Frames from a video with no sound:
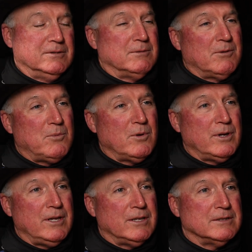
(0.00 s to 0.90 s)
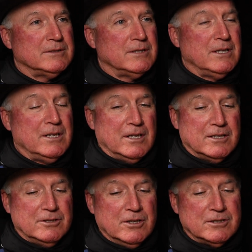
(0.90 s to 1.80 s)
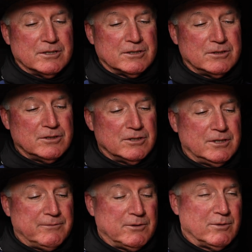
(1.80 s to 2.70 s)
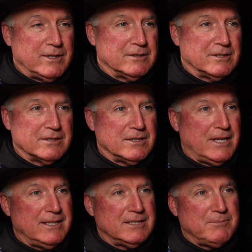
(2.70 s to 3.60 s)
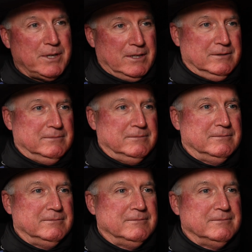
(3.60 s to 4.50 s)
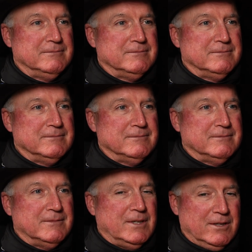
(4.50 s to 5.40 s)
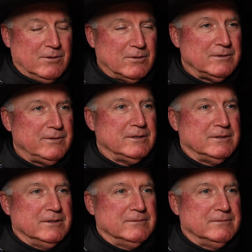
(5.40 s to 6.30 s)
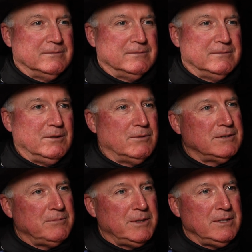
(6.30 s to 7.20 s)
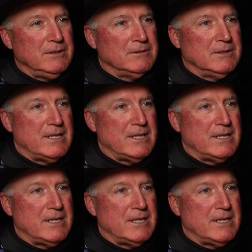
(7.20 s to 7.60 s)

So my point is you could just shift your weight the slightest bit, and the horse feels it. Now, what does it mean?